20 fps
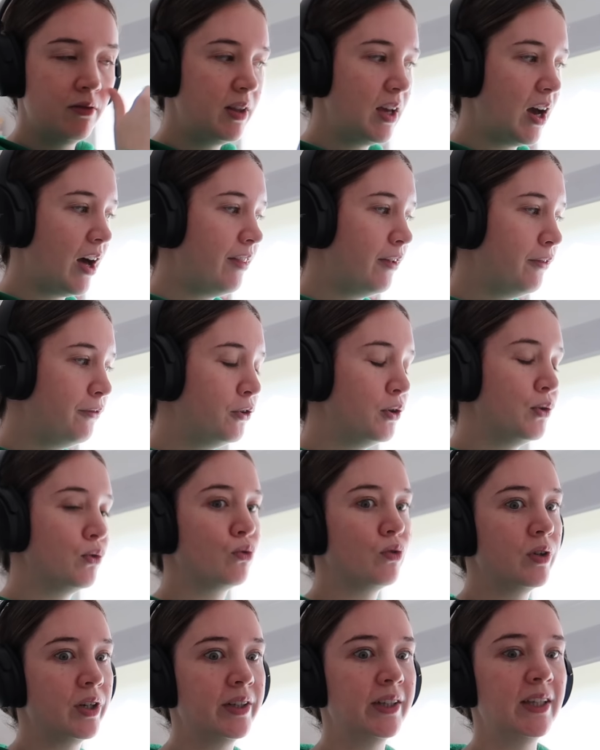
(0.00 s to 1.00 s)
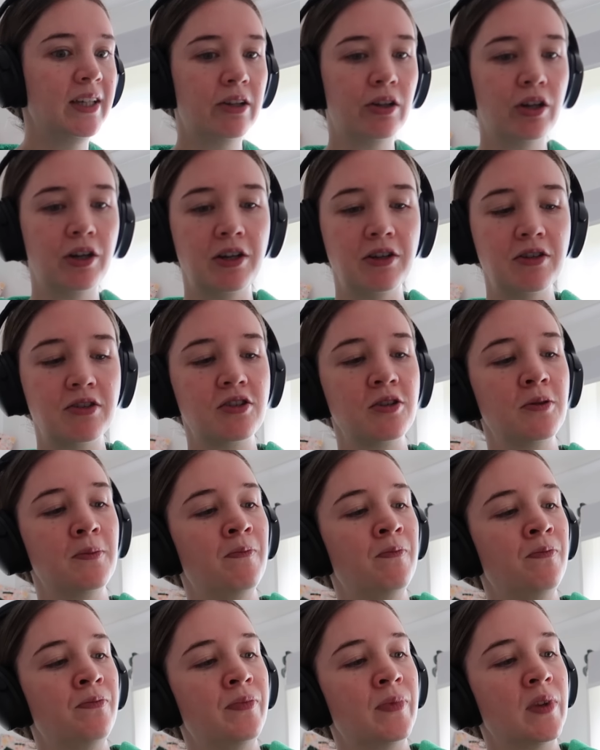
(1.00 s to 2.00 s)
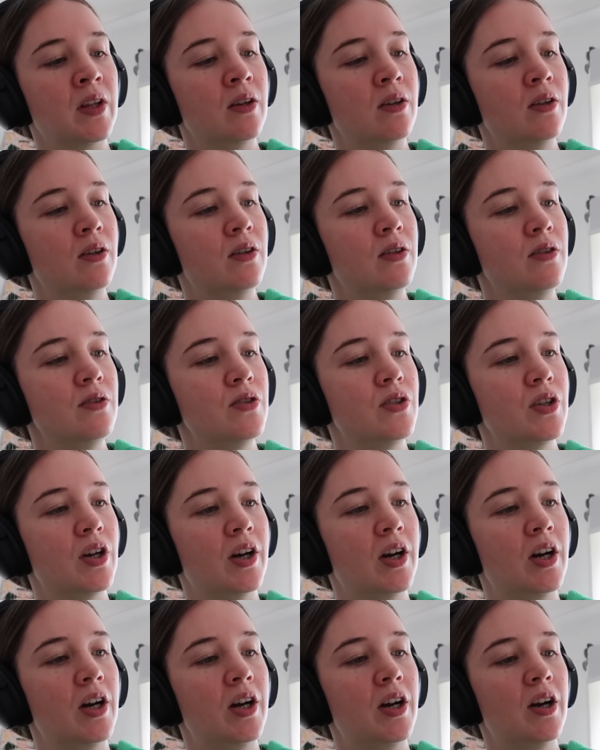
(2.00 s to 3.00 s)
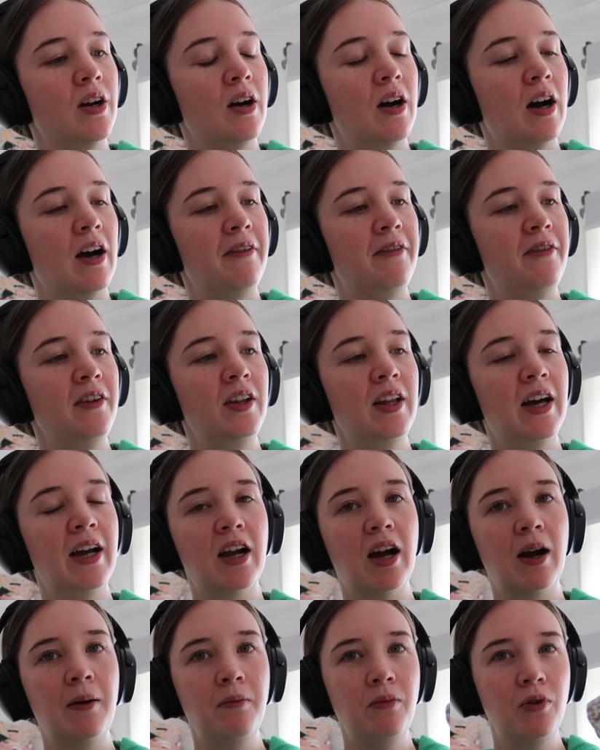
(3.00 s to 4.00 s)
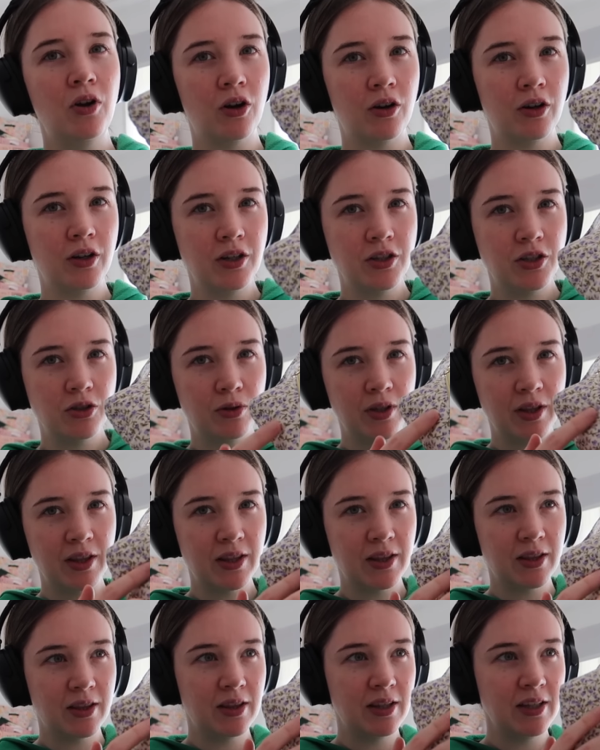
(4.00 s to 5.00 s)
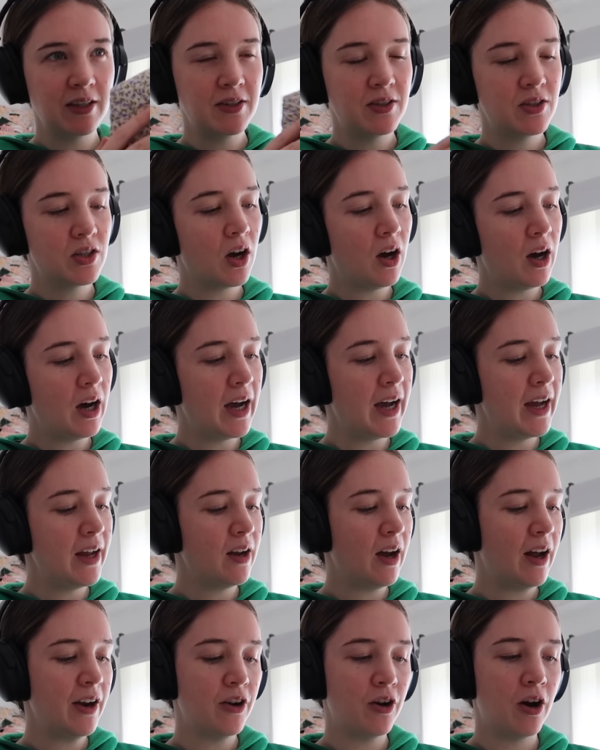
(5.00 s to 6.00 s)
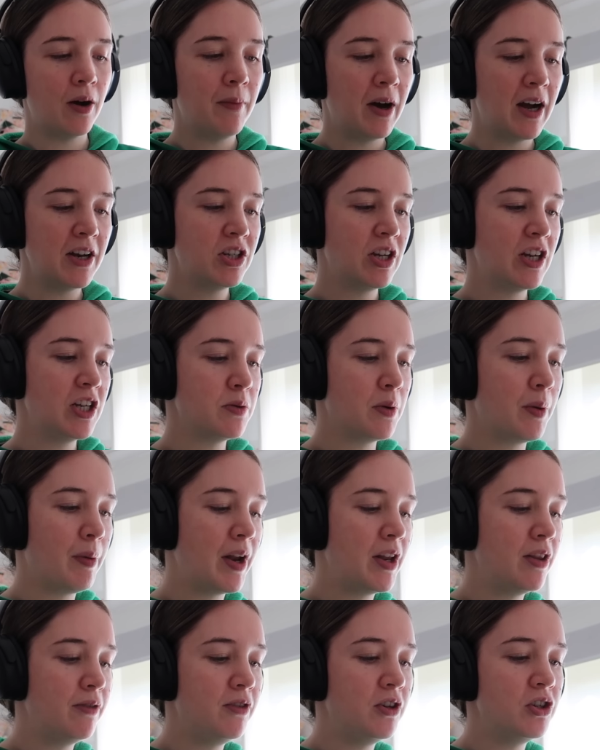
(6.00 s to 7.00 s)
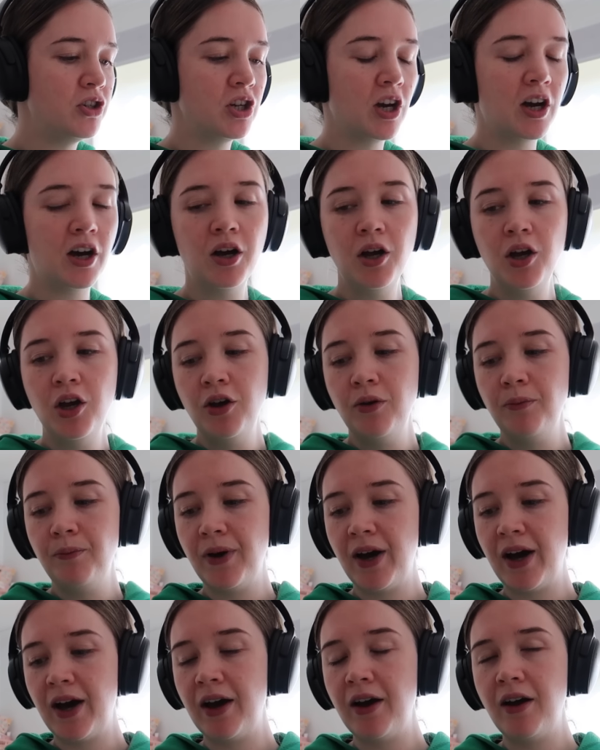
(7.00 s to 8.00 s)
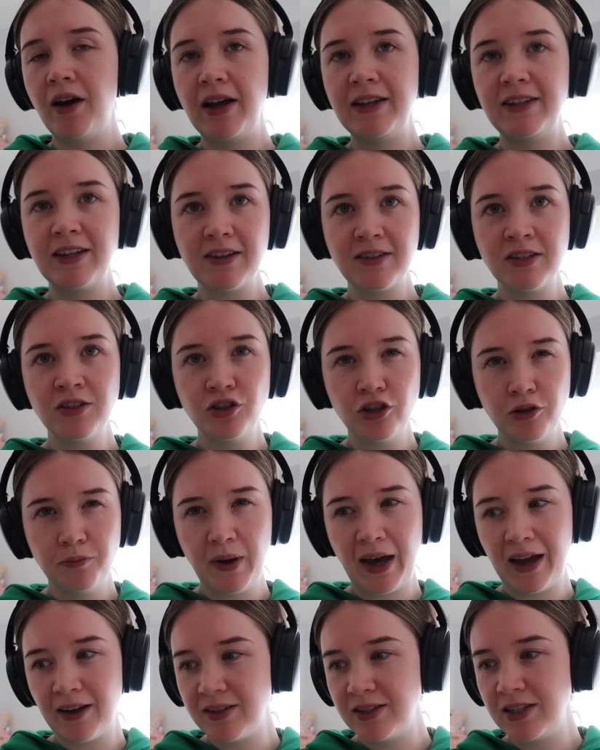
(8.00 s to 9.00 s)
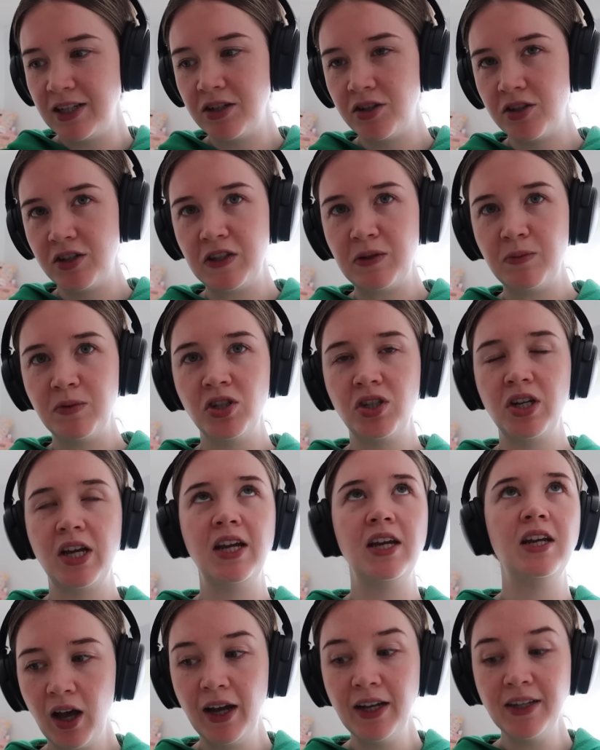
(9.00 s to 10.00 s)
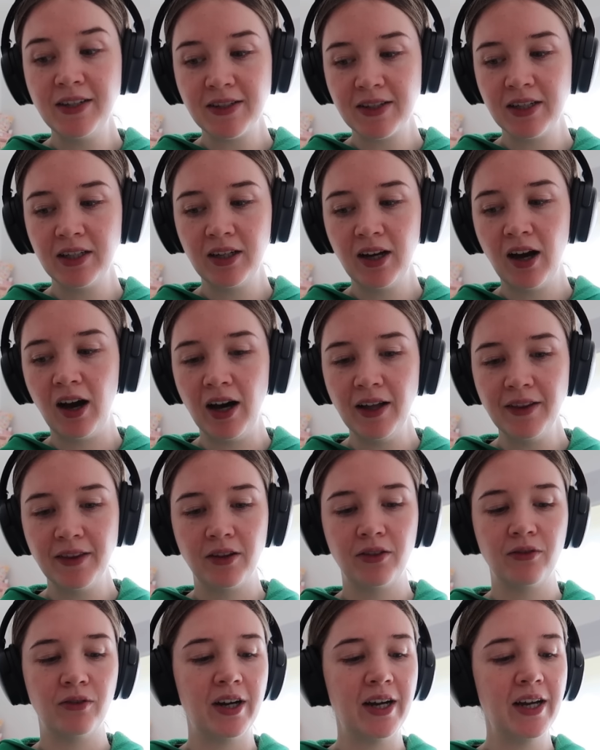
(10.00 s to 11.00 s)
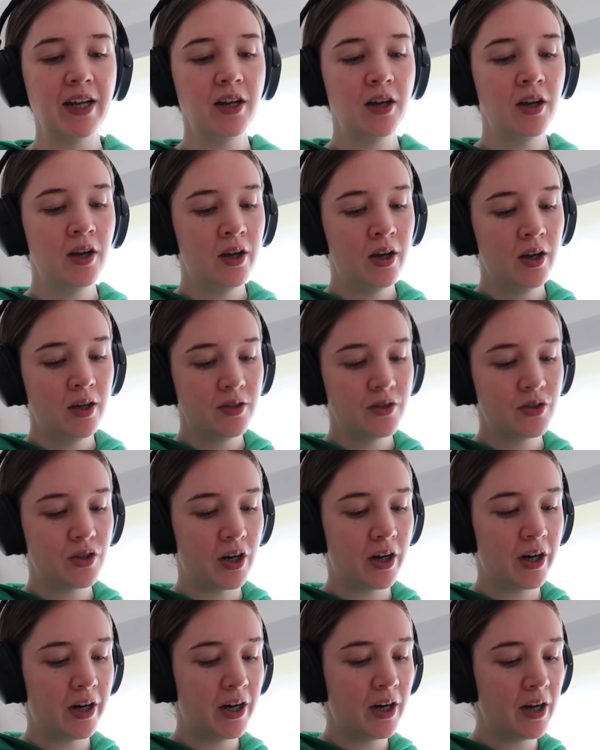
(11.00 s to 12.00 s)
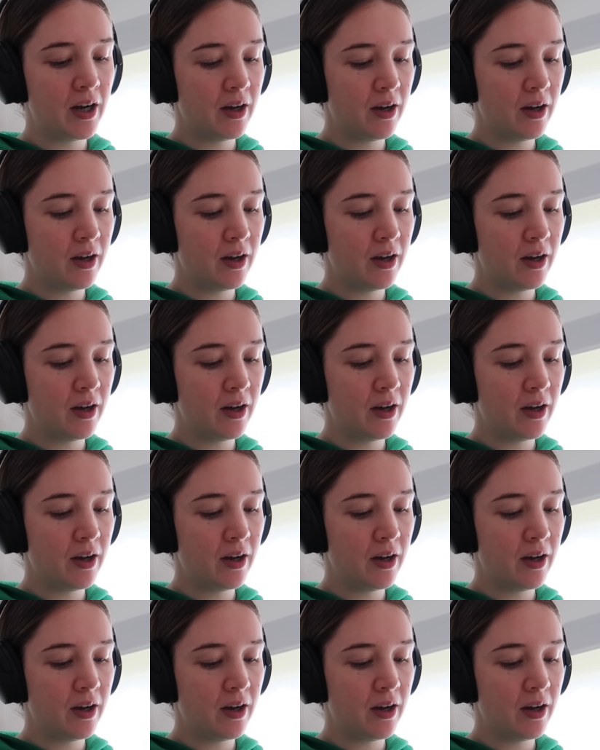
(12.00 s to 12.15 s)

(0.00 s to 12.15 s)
other foot really close. So I feel like I'm not going to do it this tight. I don't know, I might change my mind in the future. But it doesn't do backstitch, this machine. And it doesn't cut the thread. So